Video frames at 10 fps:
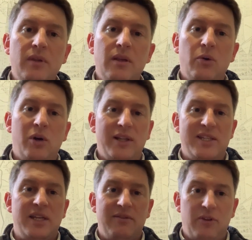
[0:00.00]
or at
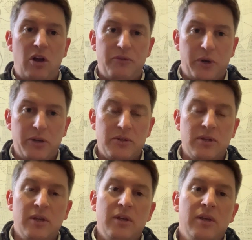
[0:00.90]
least it involved
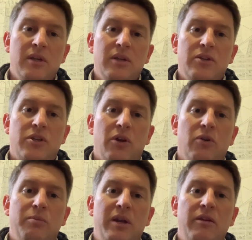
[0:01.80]
roads.
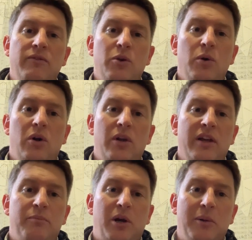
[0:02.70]
So many of you all
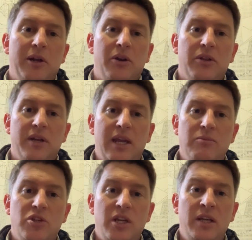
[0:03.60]
have probably heard the
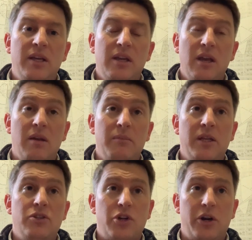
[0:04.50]
name G.
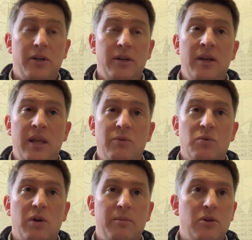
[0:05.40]
Gunby Jordan. He was
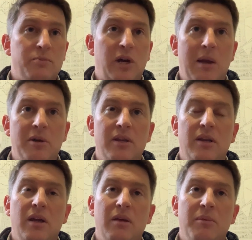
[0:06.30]
one of the most prominent
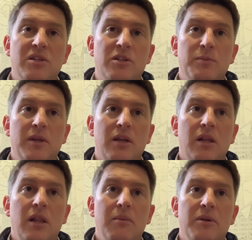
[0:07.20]
uh, businessmen in
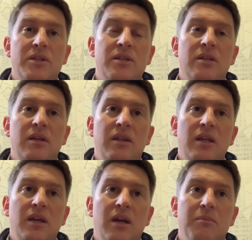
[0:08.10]
Columbus in
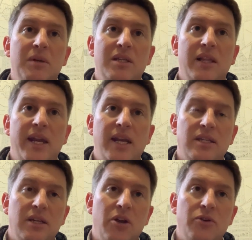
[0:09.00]
the uh, mid to late
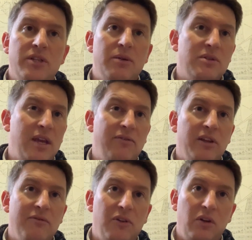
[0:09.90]
1800s. He was
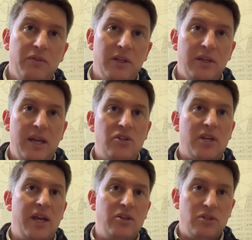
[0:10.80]
heavily involved in
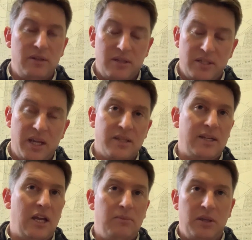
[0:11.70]
education and
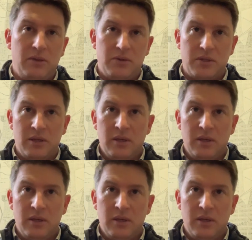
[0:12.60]
textile mills,